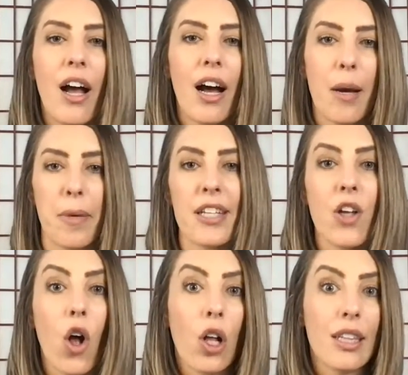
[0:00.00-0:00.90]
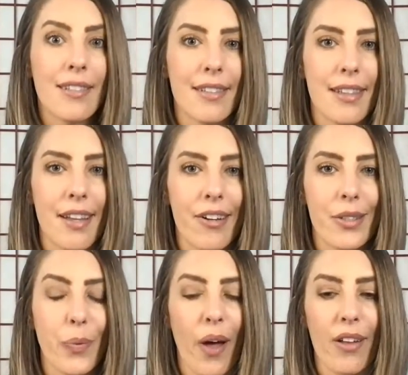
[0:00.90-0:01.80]
it's all listed there
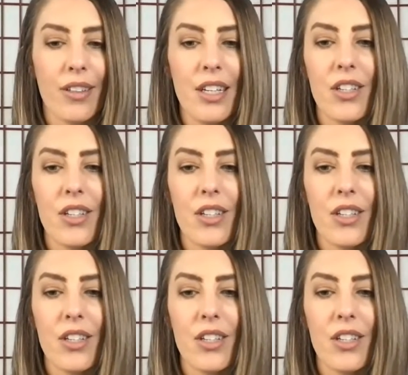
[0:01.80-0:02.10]
as well.